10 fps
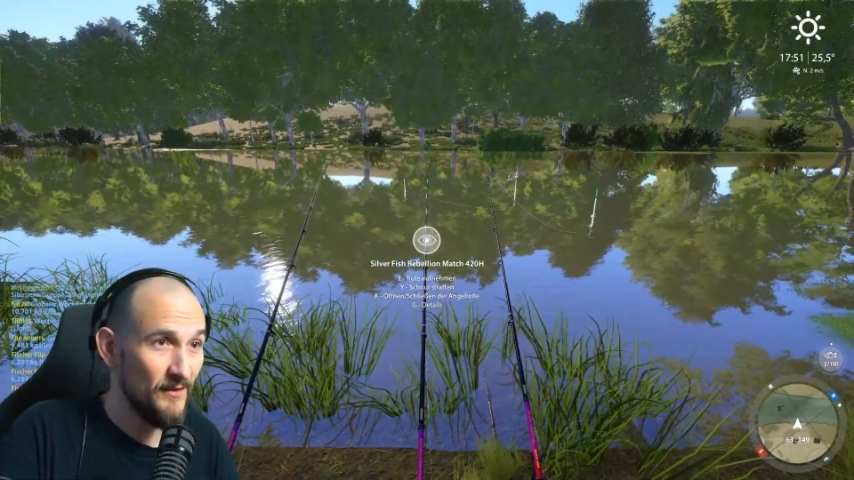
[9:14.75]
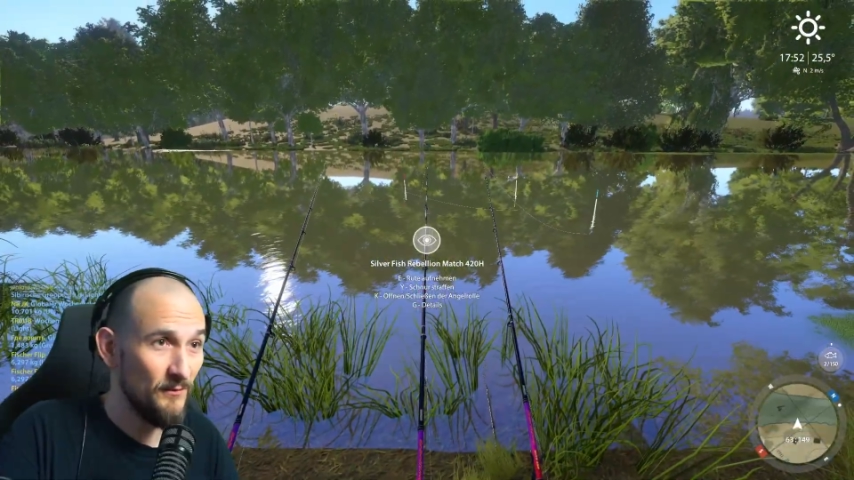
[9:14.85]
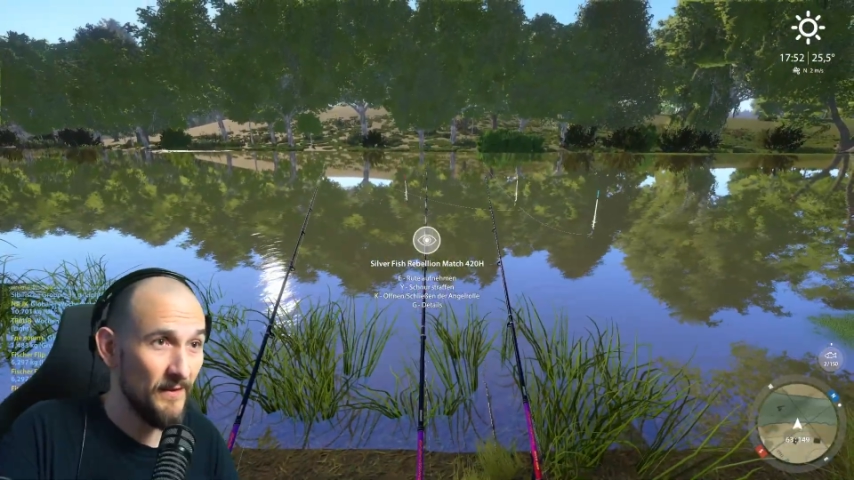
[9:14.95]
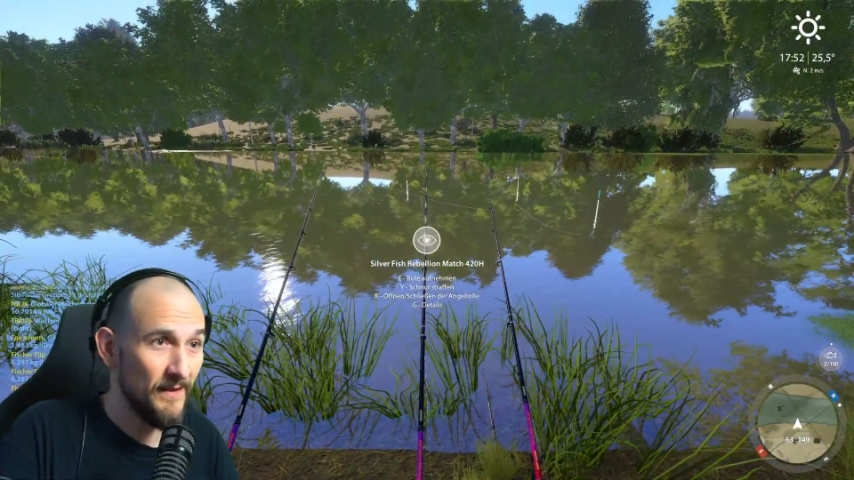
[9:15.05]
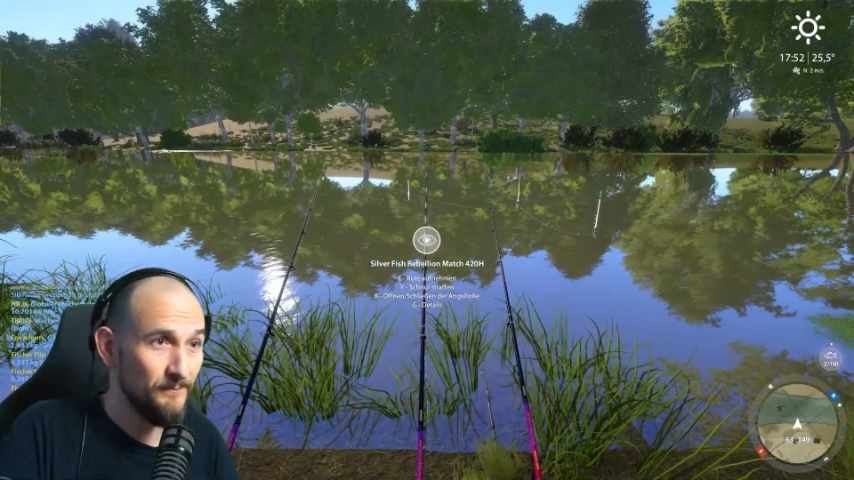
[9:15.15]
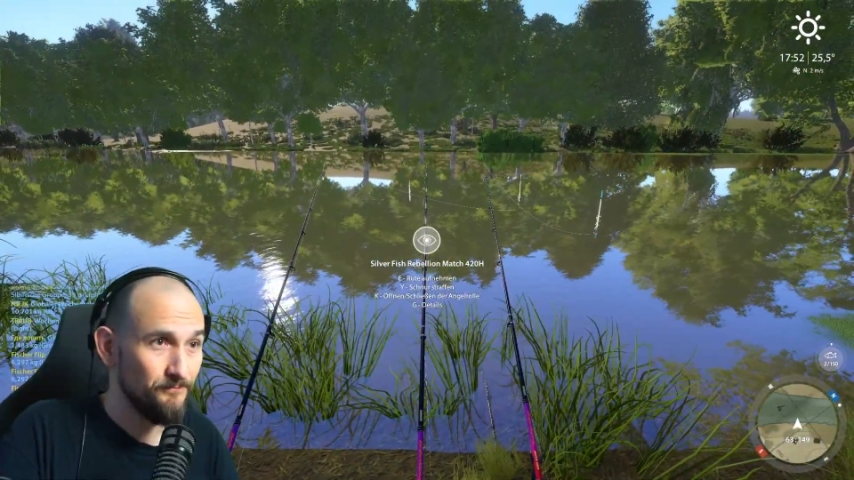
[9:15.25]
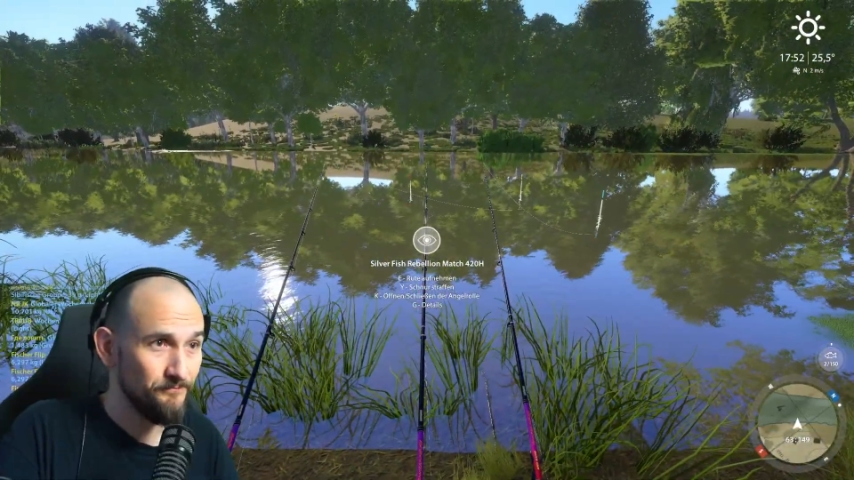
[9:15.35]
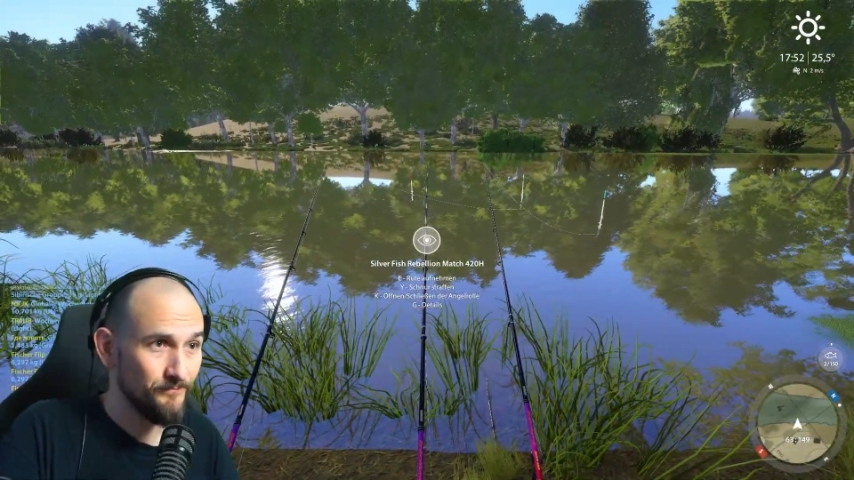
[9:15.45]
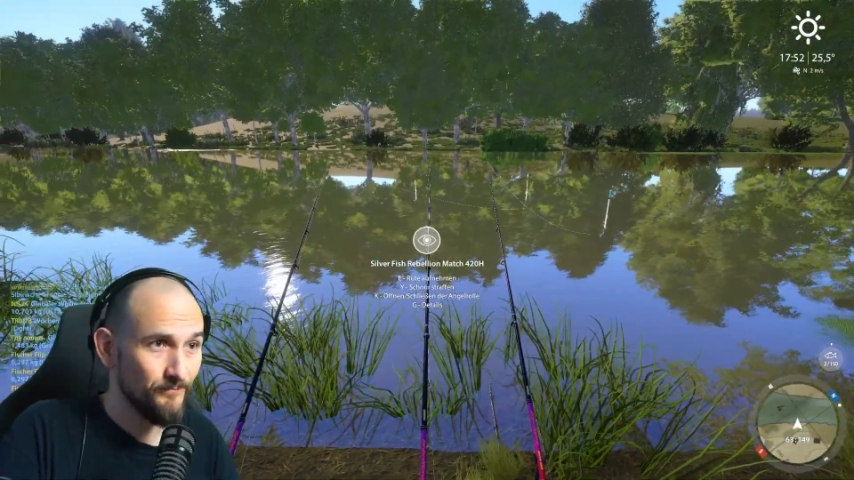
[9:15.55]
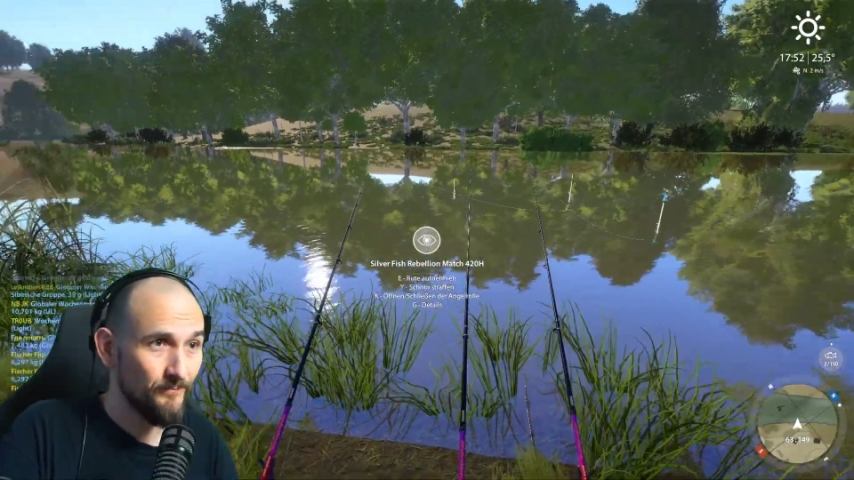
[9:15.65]
and just a
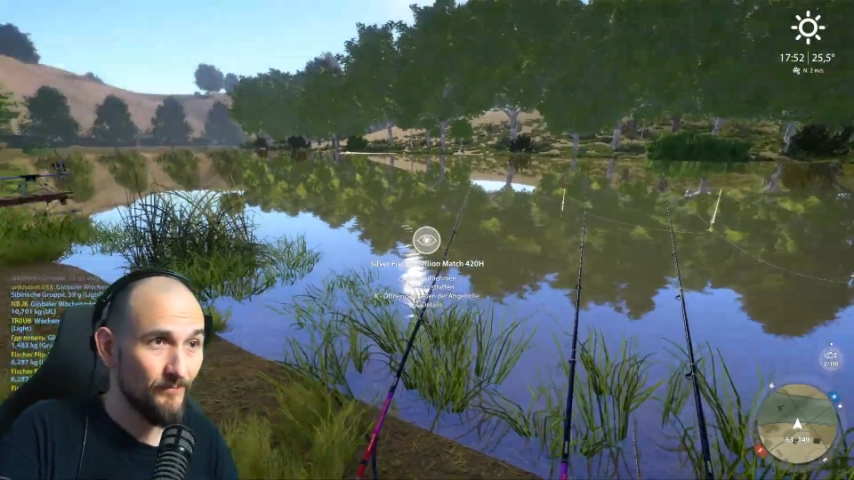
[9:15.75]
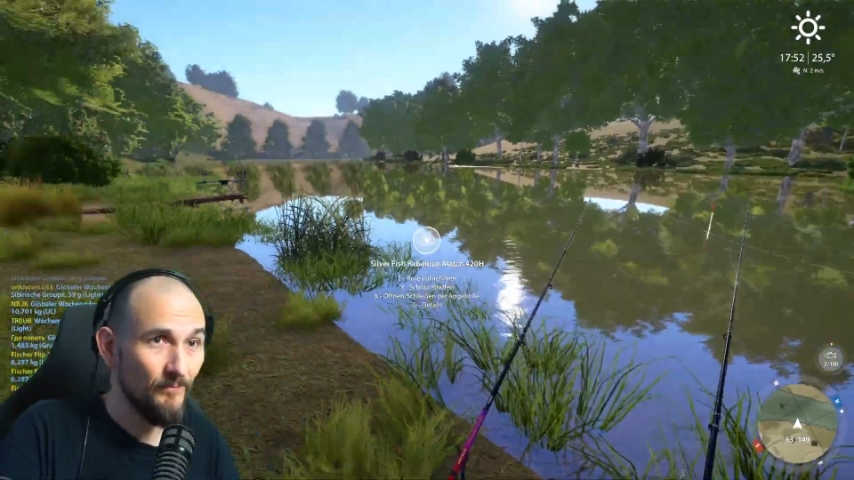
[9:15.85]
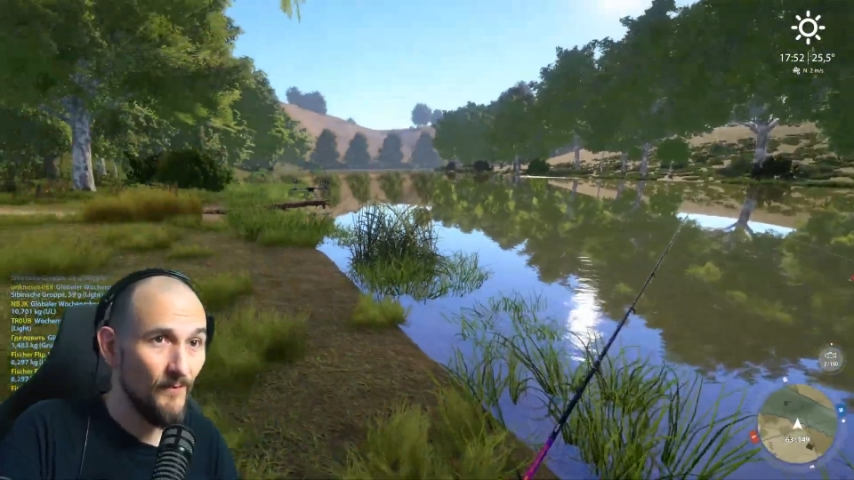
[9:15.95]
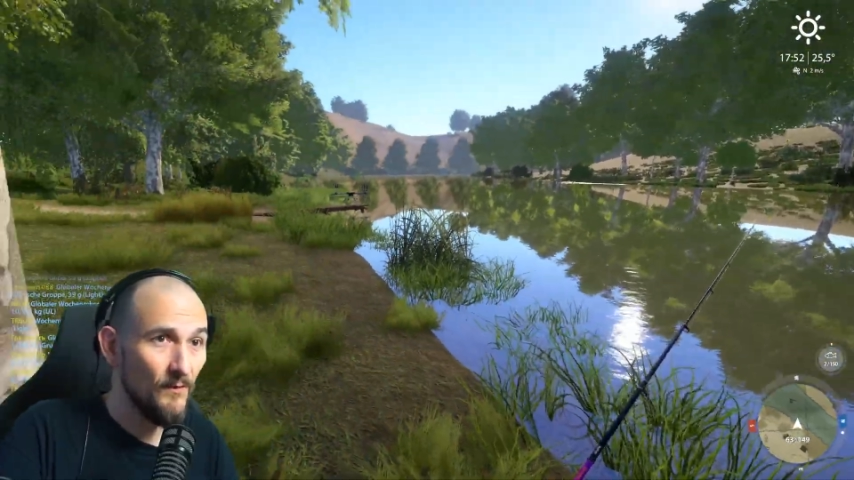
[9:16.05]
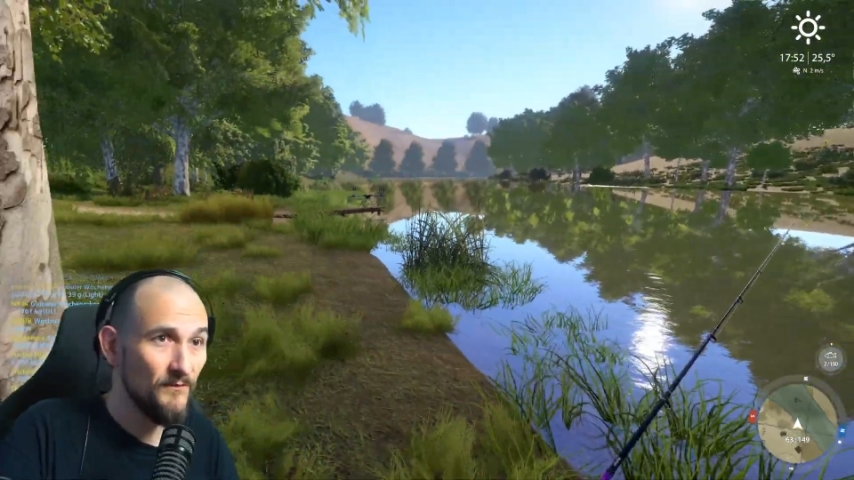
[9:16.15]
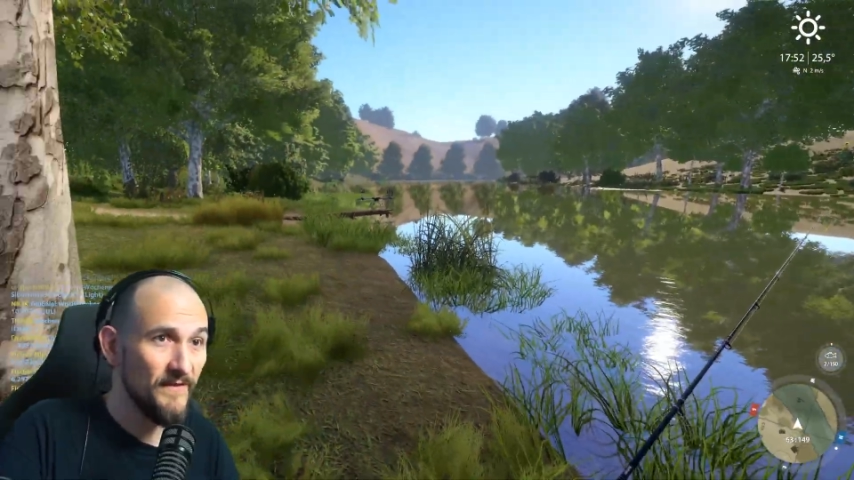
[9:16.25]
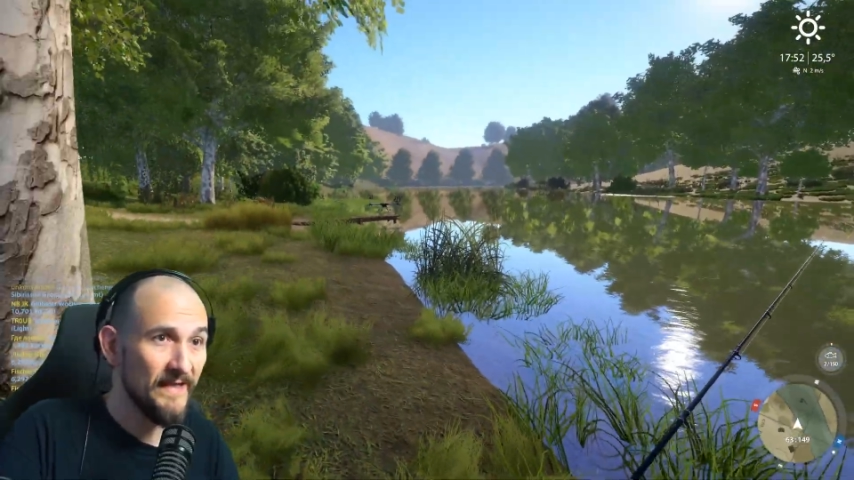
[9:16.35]
bit next to the trees.